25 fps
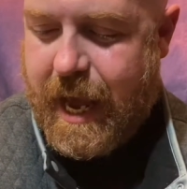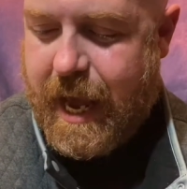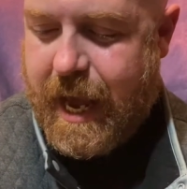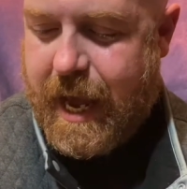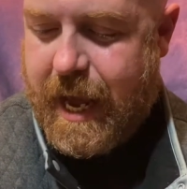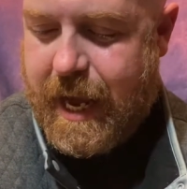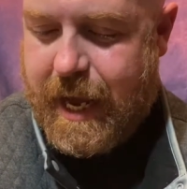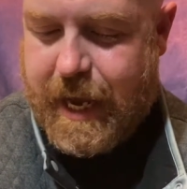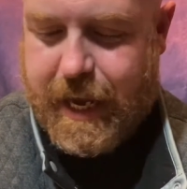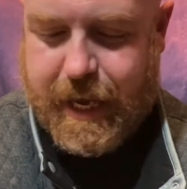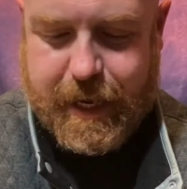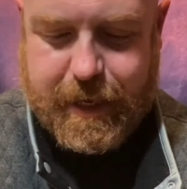
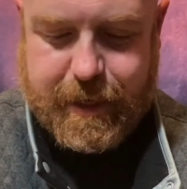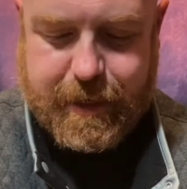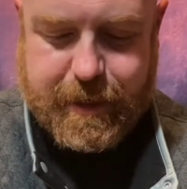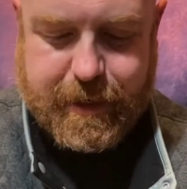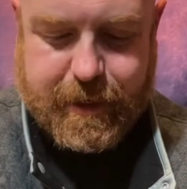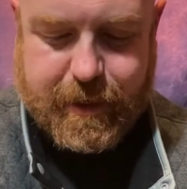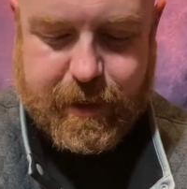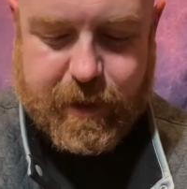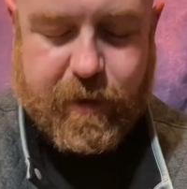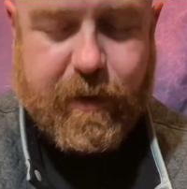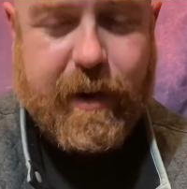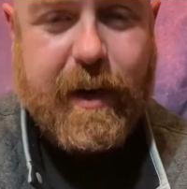
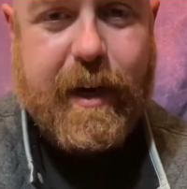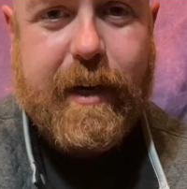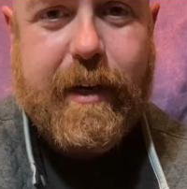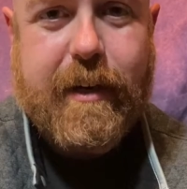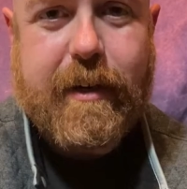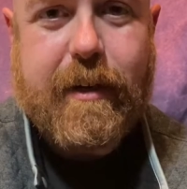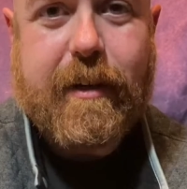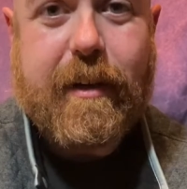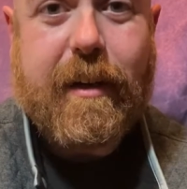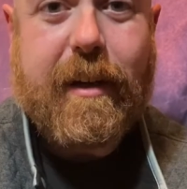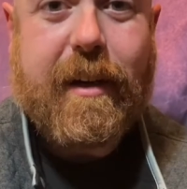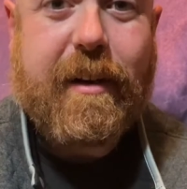And granted, a
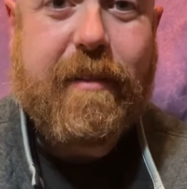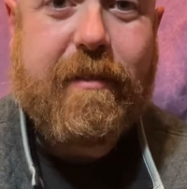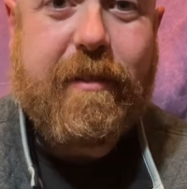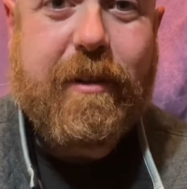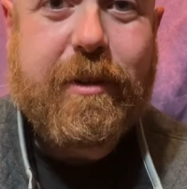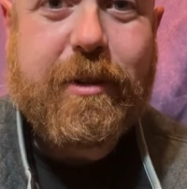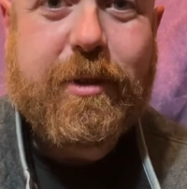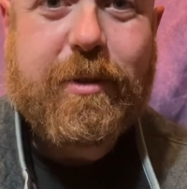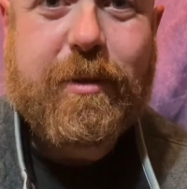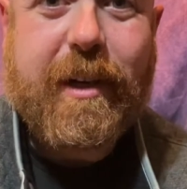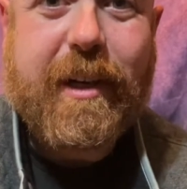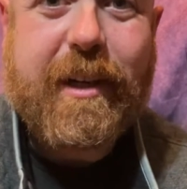lot of
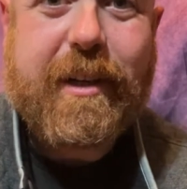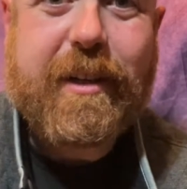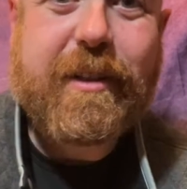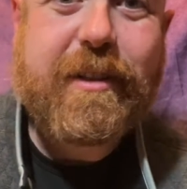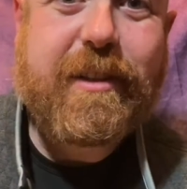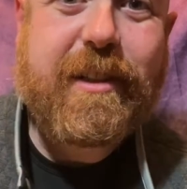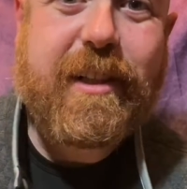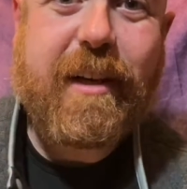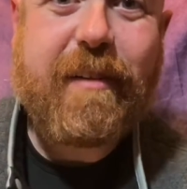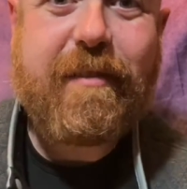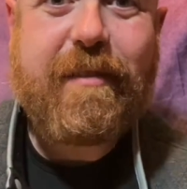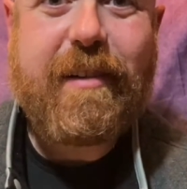those records
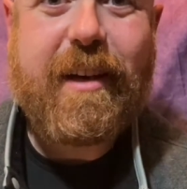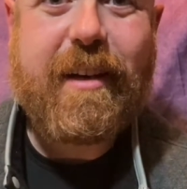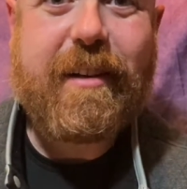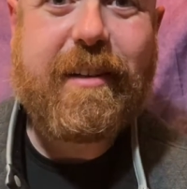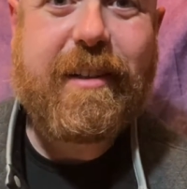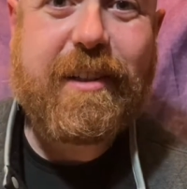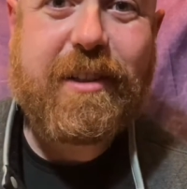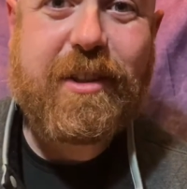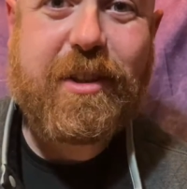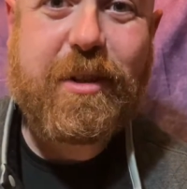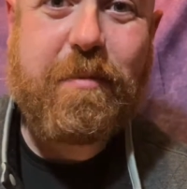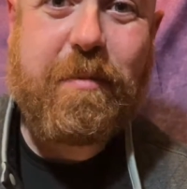have now
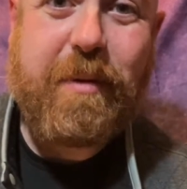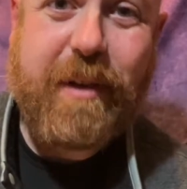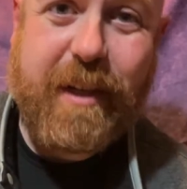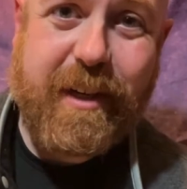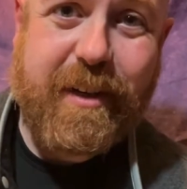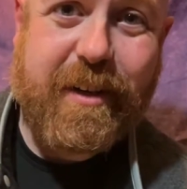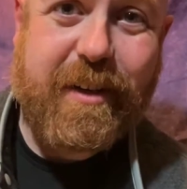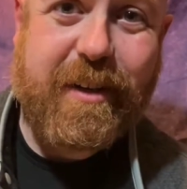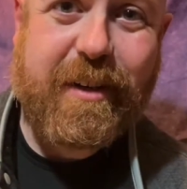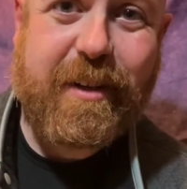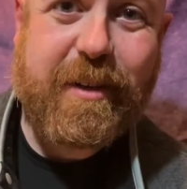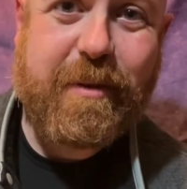
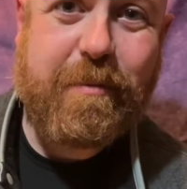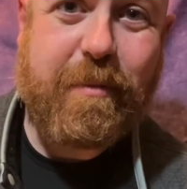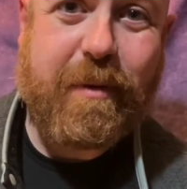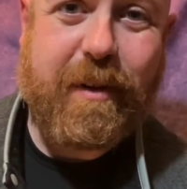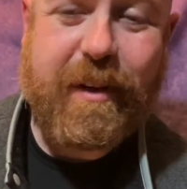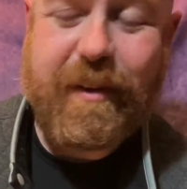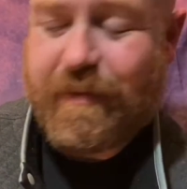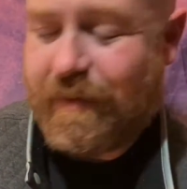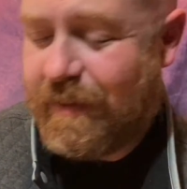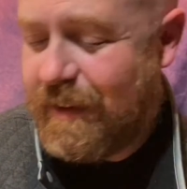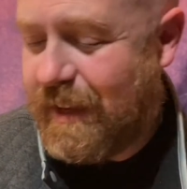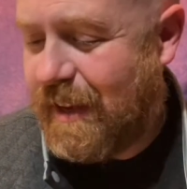disappeared,
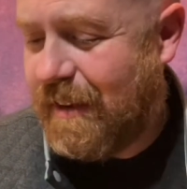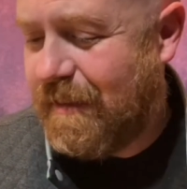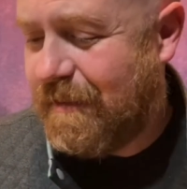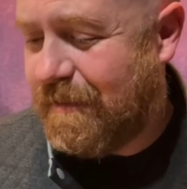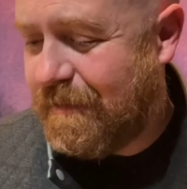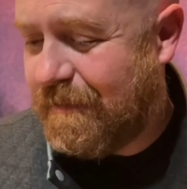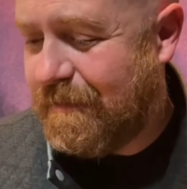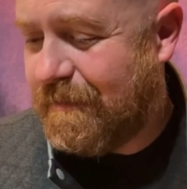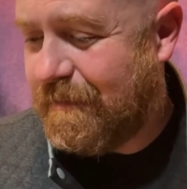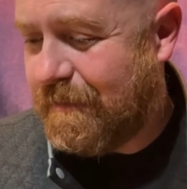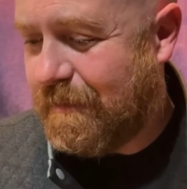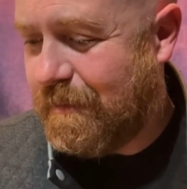but they've
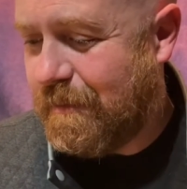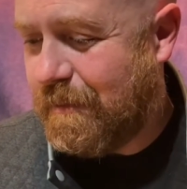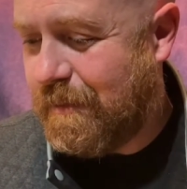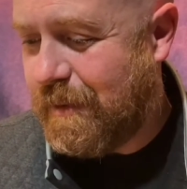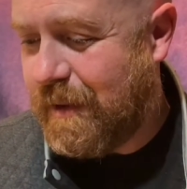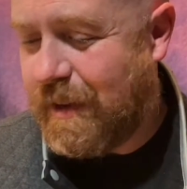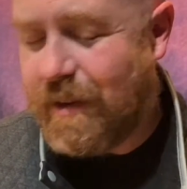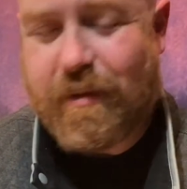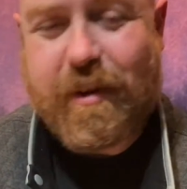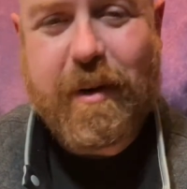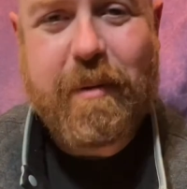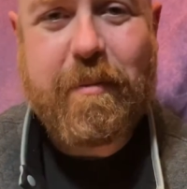
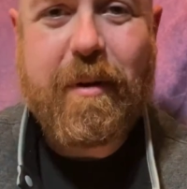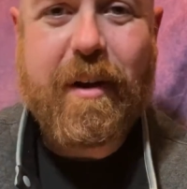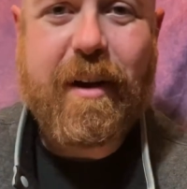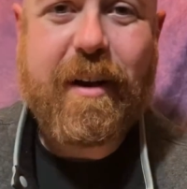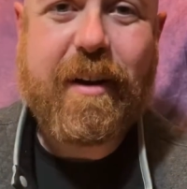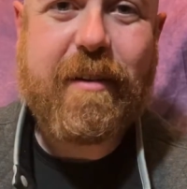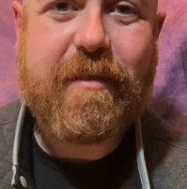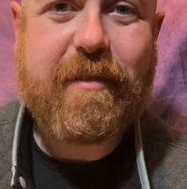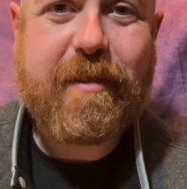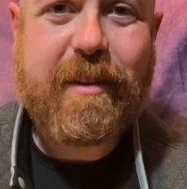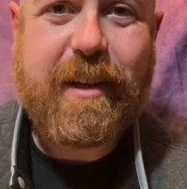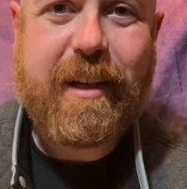been rebought
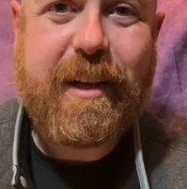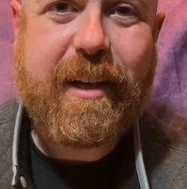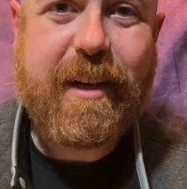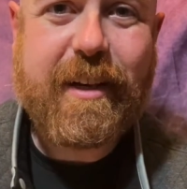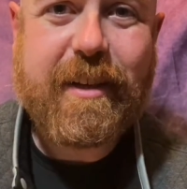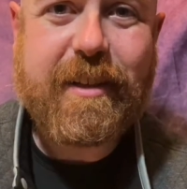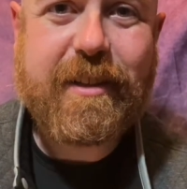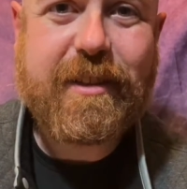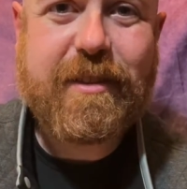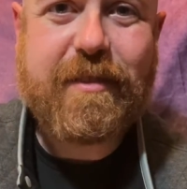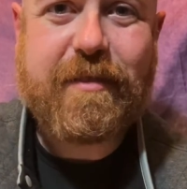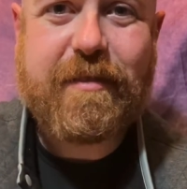over the
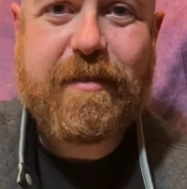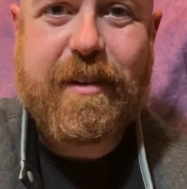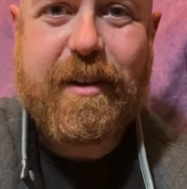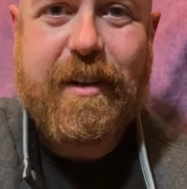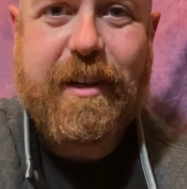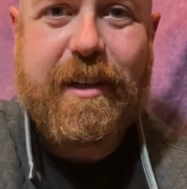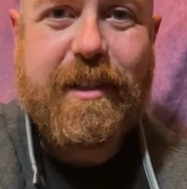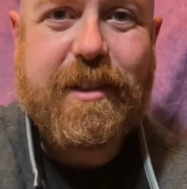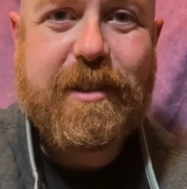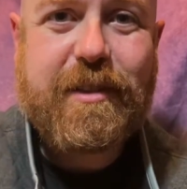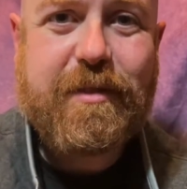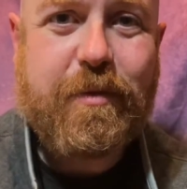years in
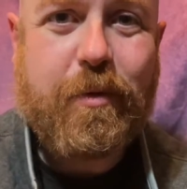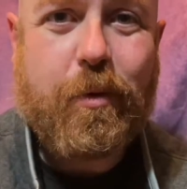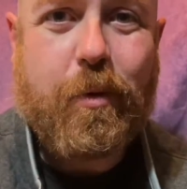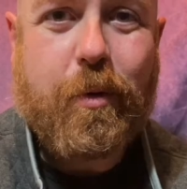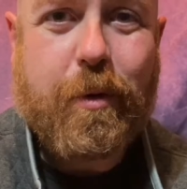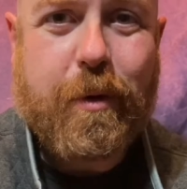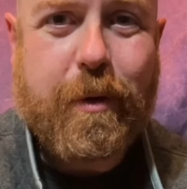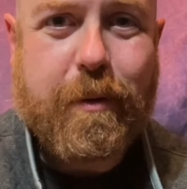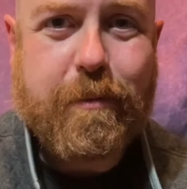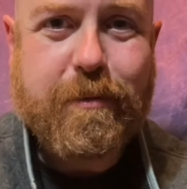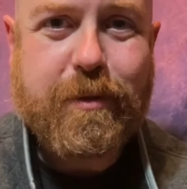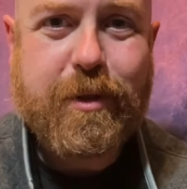various
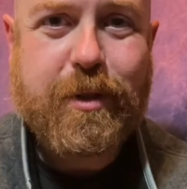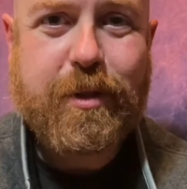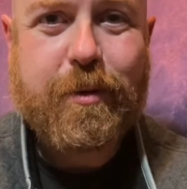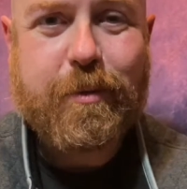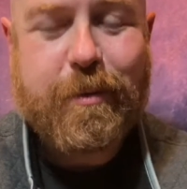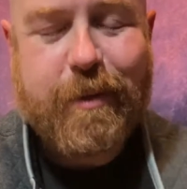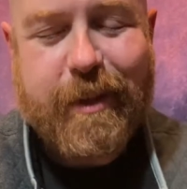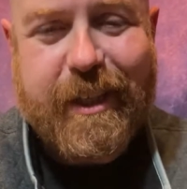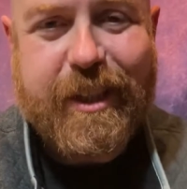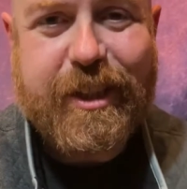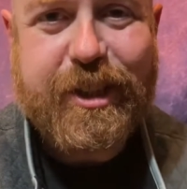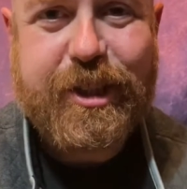forms,
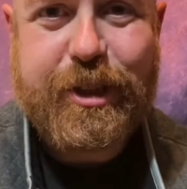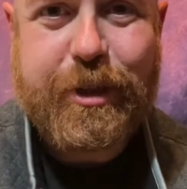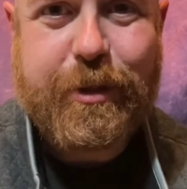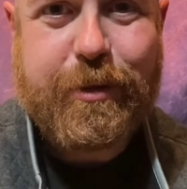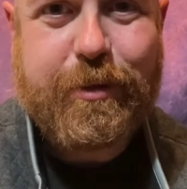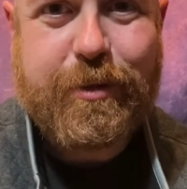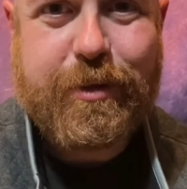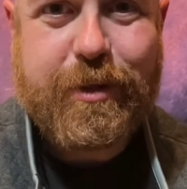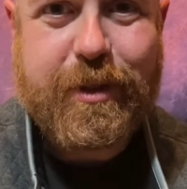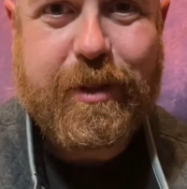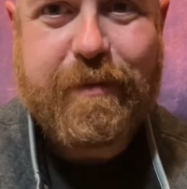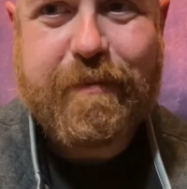
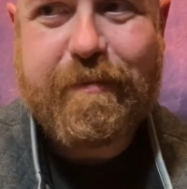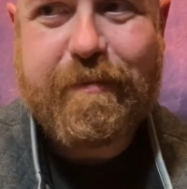reissues, and